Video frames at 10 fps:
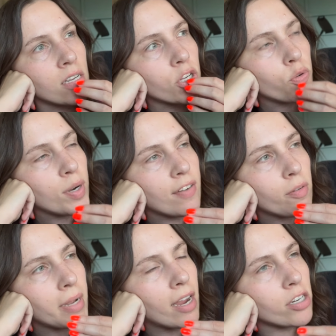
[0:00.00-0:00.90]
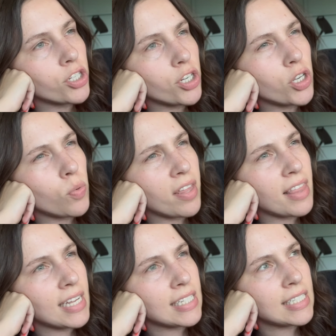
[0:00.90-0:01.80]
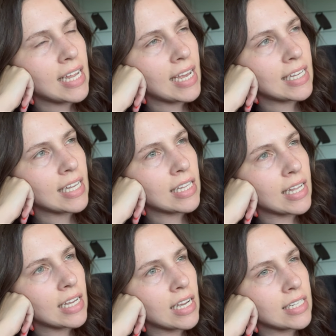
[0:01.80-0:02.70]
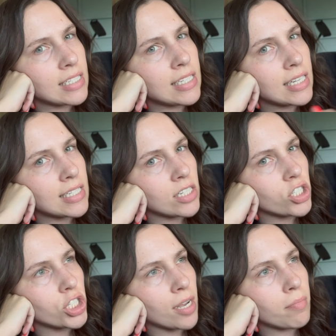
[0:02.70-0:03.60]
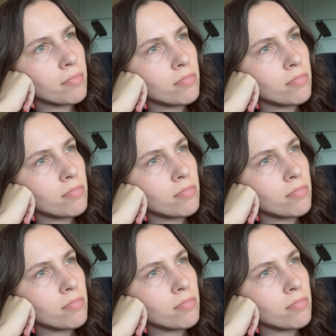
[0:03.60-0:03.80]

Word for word: you're reading from a character who I think is taking like a citizenship